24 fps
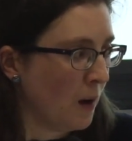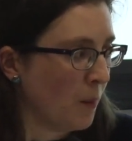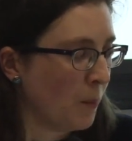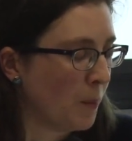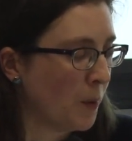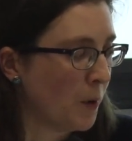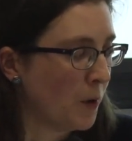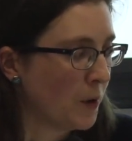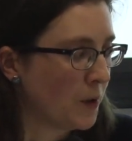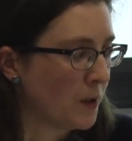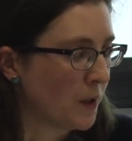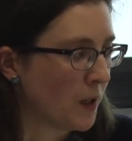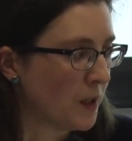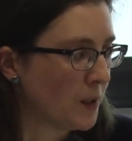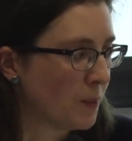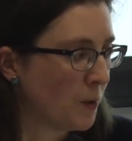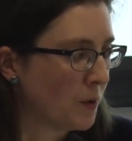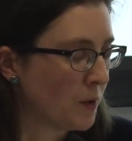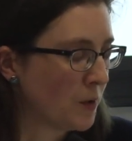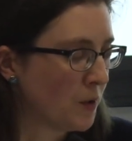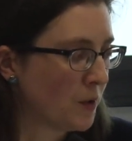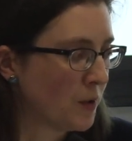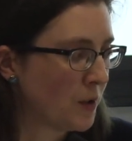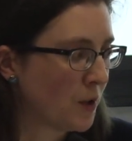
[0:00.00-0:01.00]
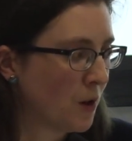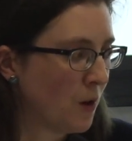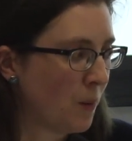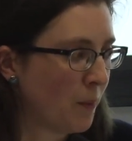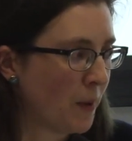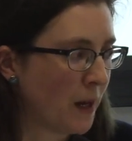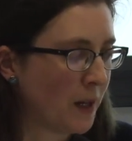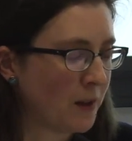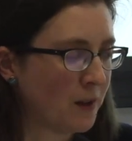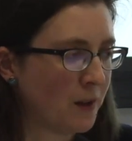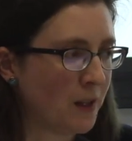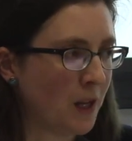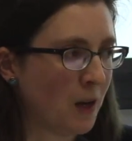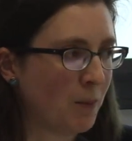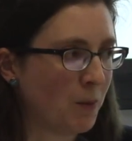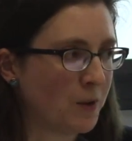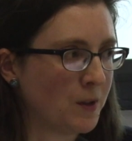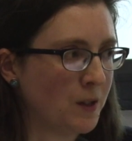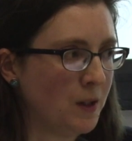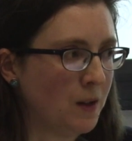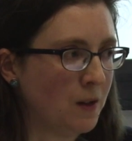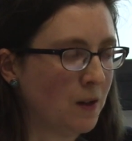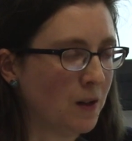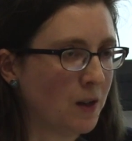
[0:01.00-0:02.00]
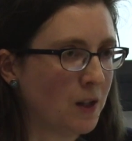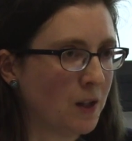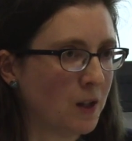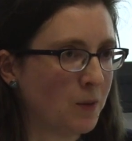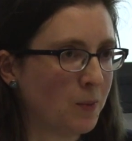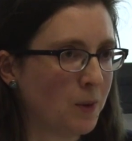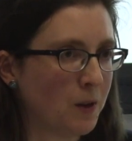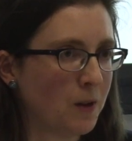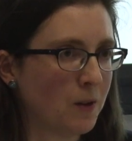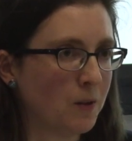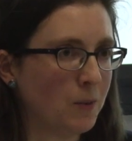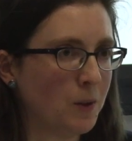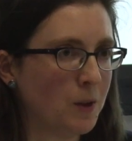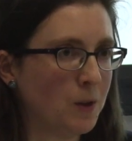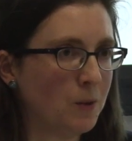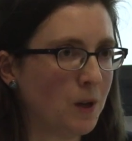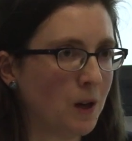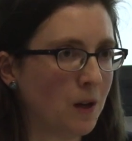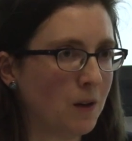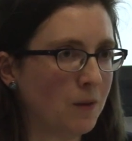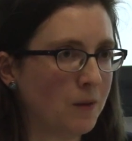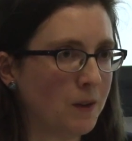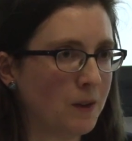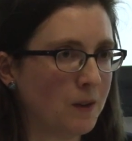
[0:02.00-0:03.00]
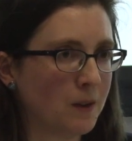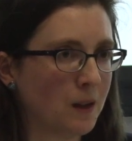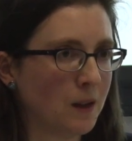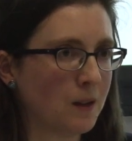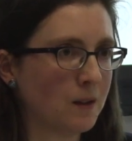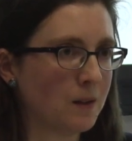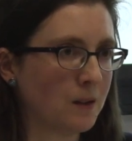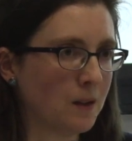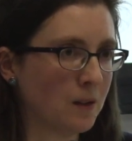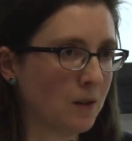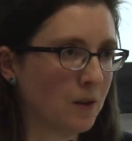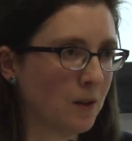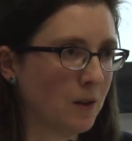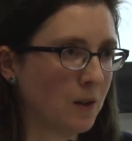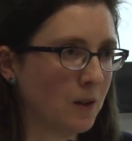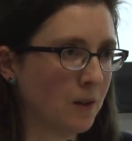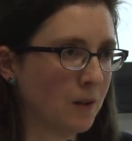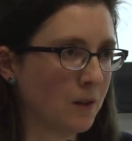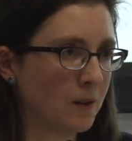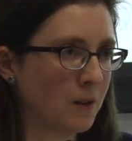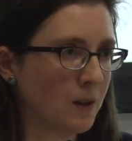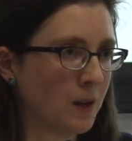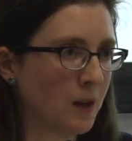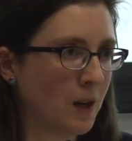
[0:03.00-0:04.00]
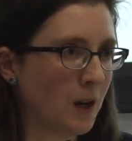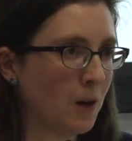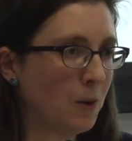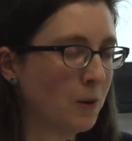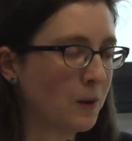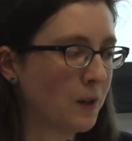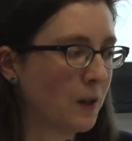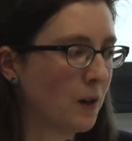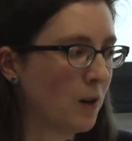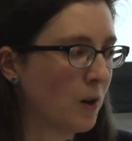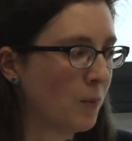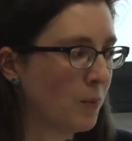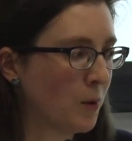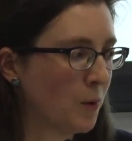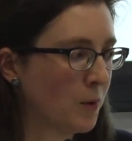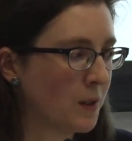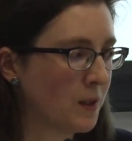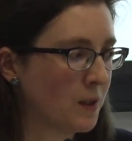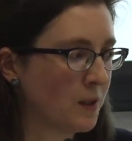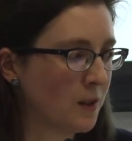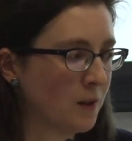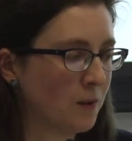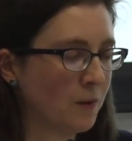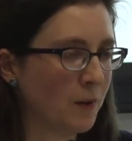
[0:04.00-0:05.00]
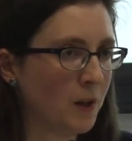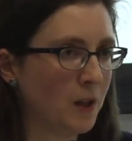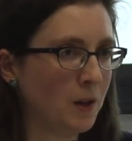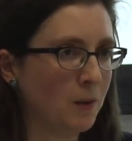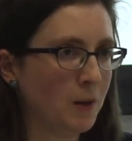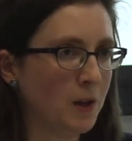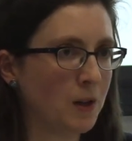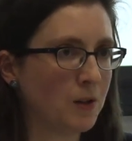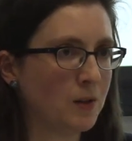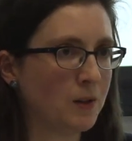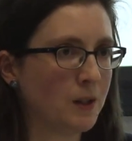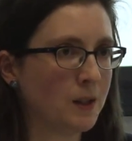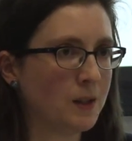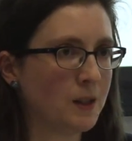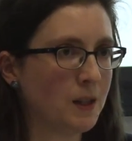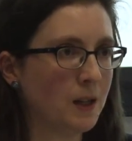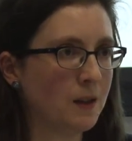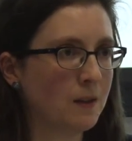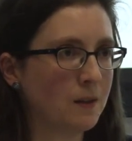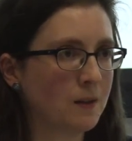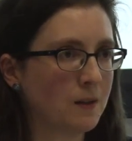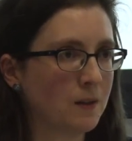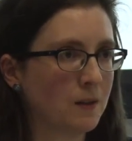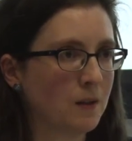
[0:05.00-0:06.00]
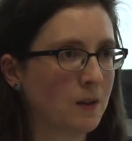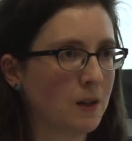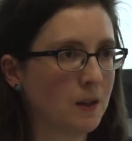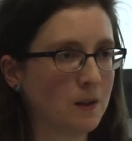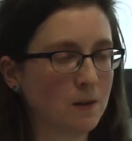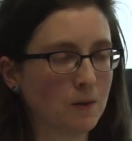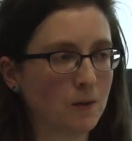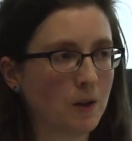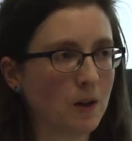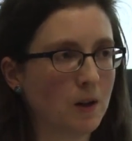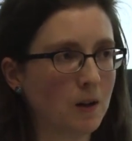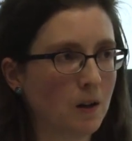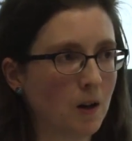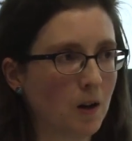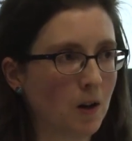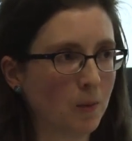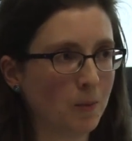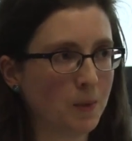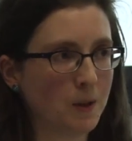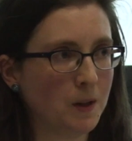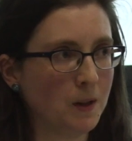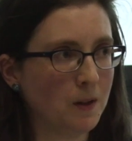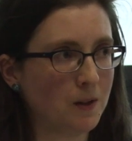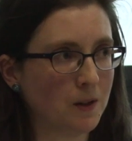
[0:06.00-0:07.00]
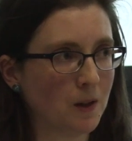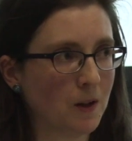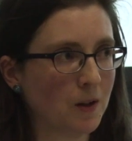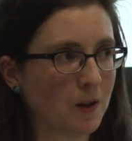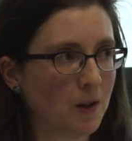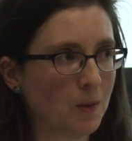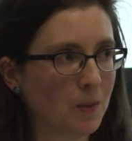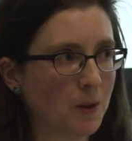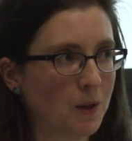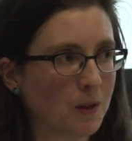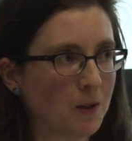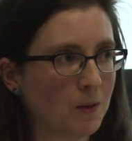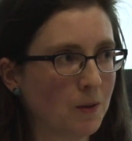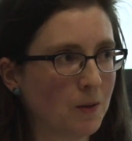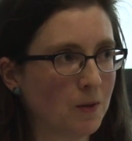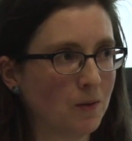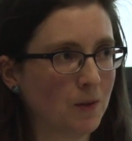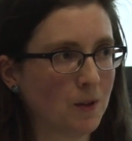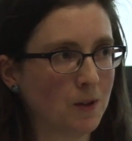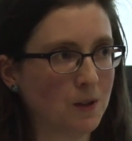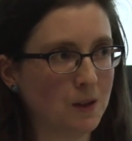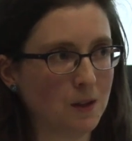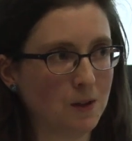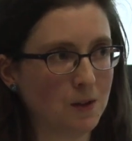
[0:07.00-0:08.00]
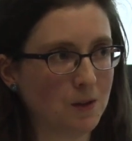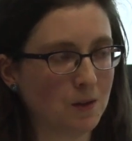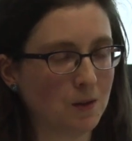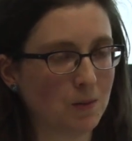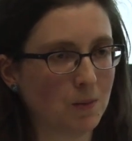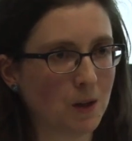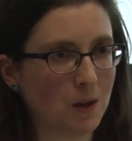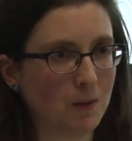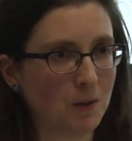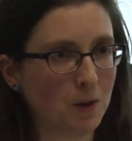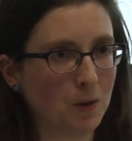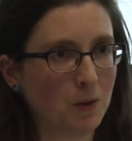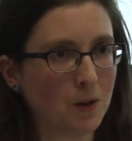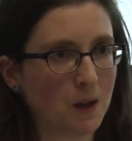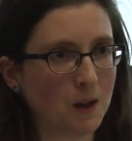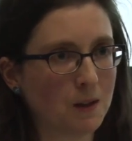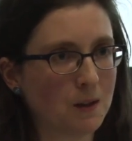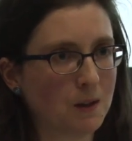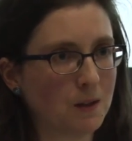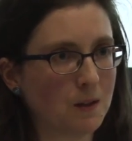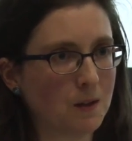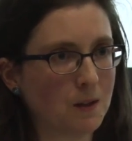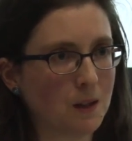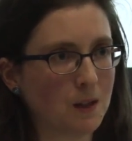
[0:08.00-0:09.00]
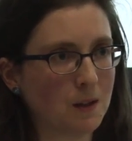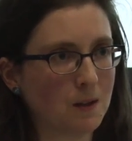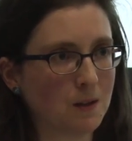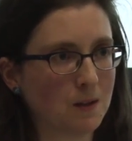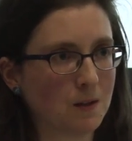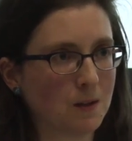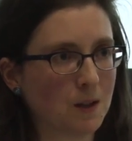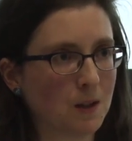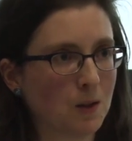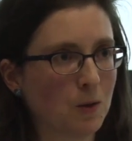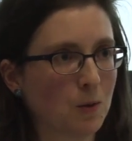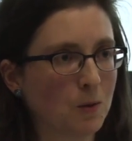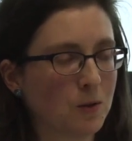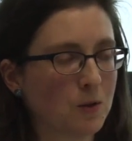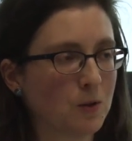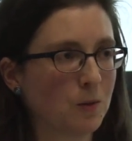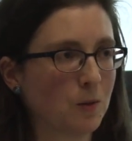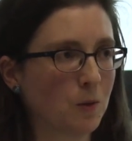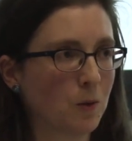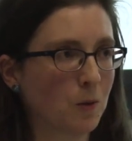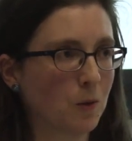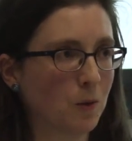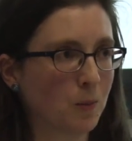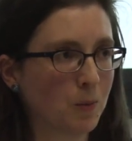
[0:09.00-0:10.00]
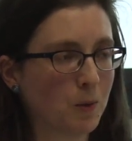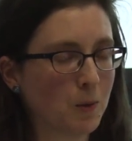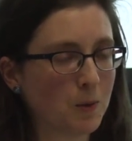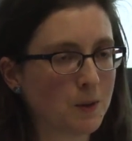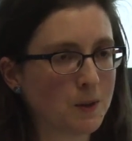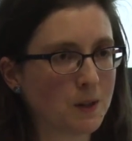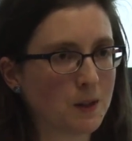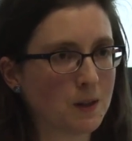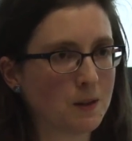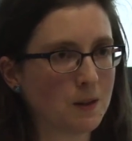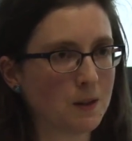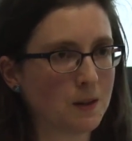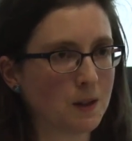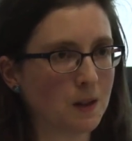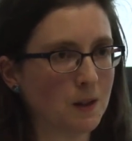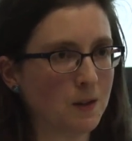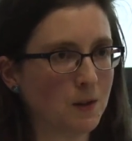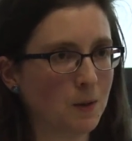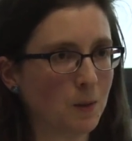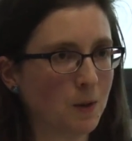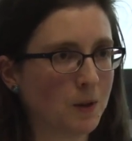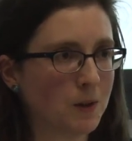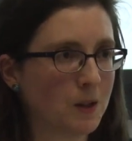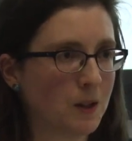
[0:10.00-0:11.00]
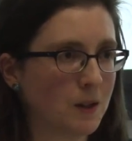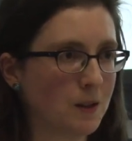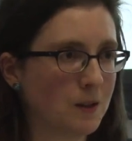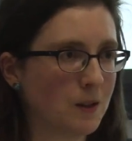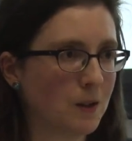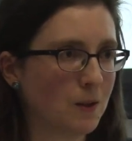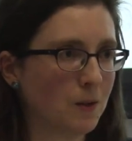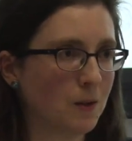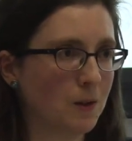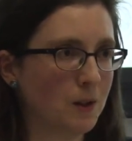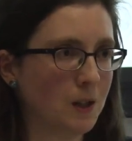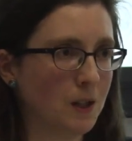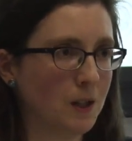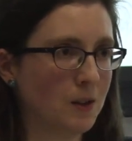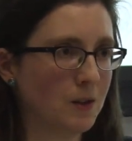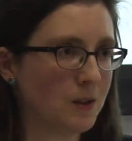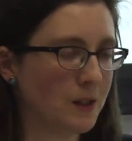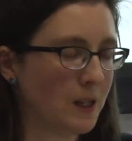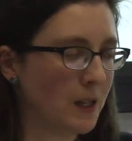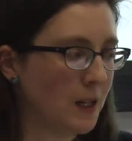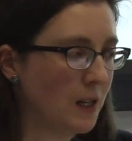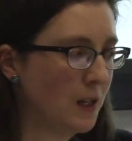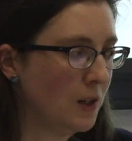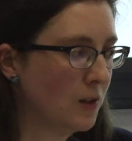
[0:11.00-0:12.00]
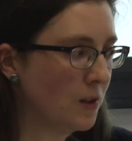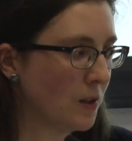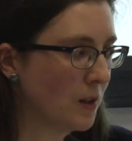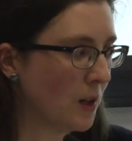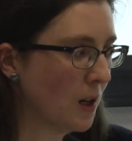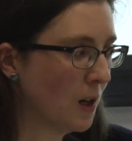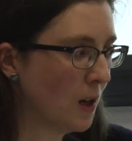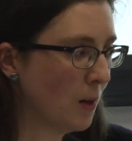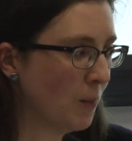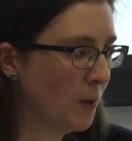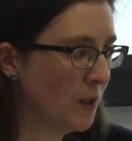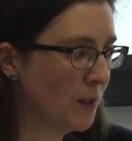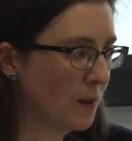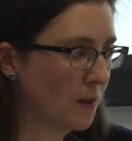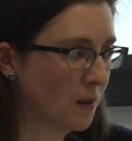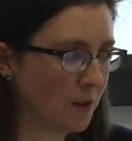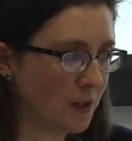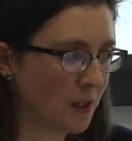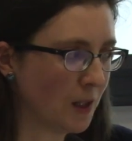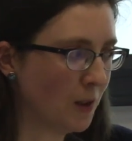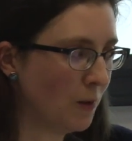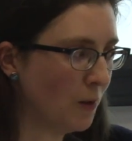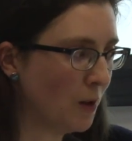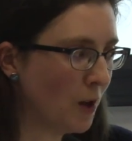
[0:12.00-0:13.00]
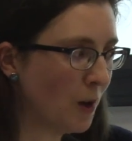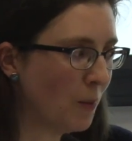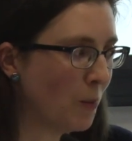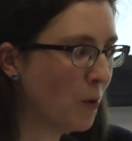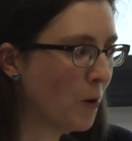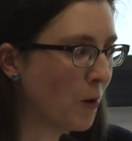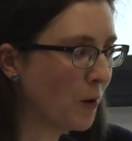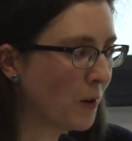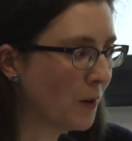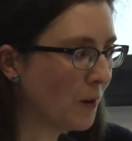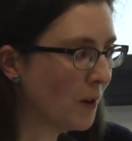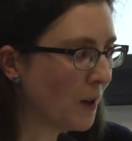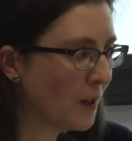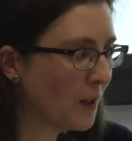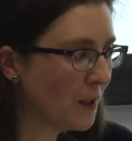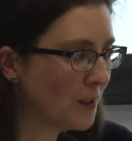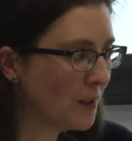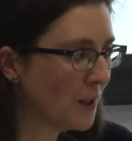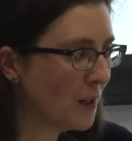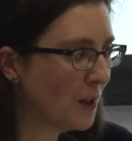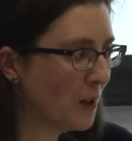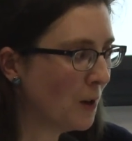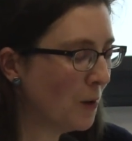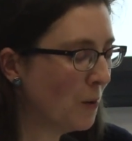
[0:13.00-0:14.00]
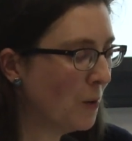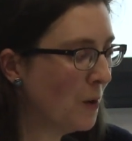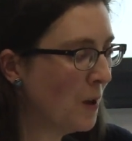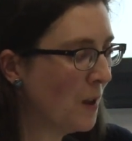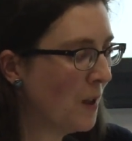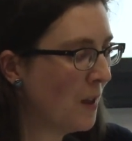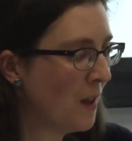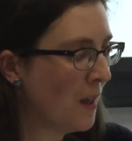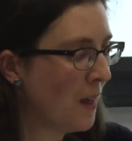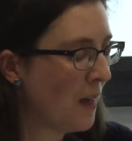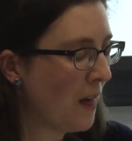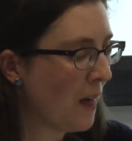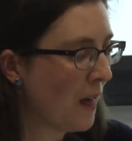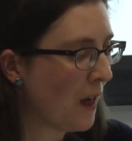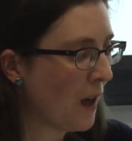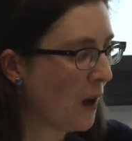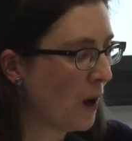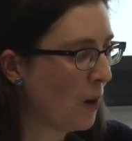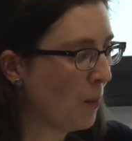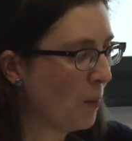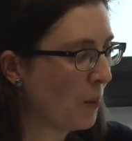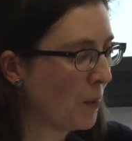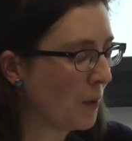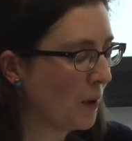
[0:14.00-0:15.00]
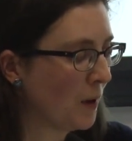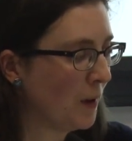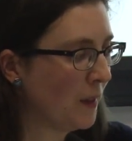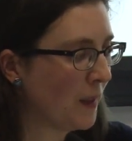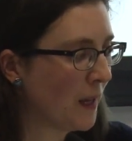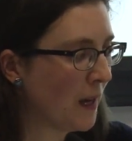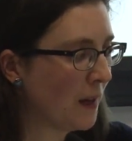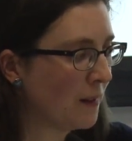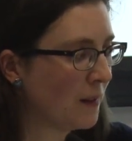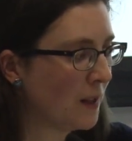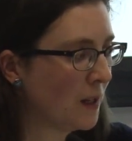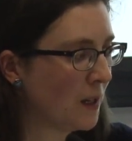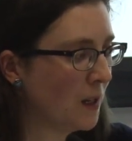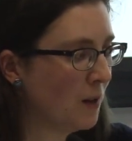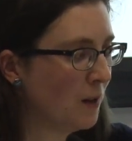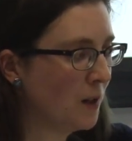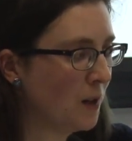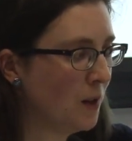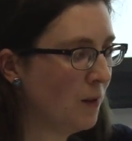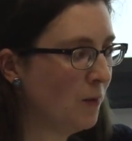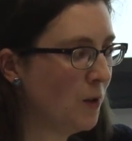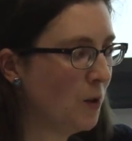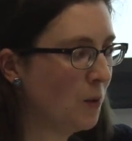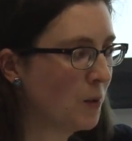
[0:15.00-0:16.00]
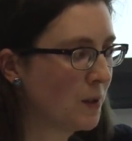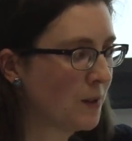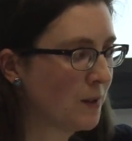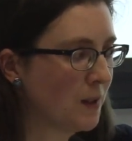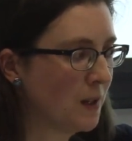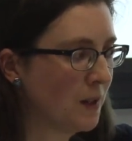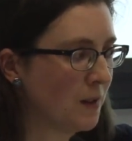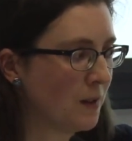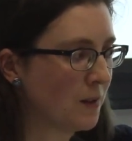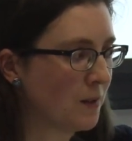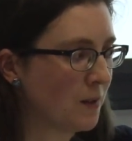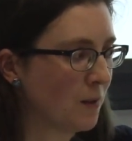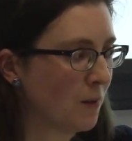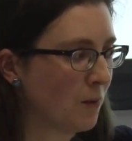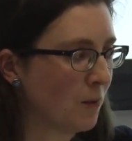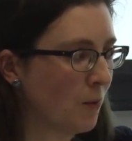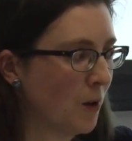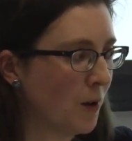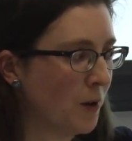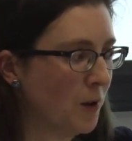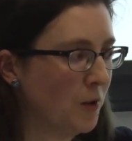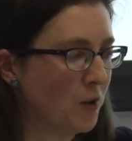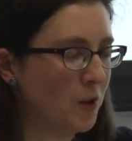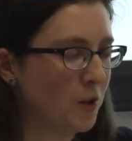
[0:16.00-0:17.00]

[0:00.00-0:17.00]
But I suppose just to come back to the MRC guidance, because we do have this excellent guidance out there on process evaluation it's a very long document. I would advise you to have a look at it. It goes through the whole process. It tells you what to consider at each stage. It can tell you a lot more than I can tell you. But in that, they give you a sense of what you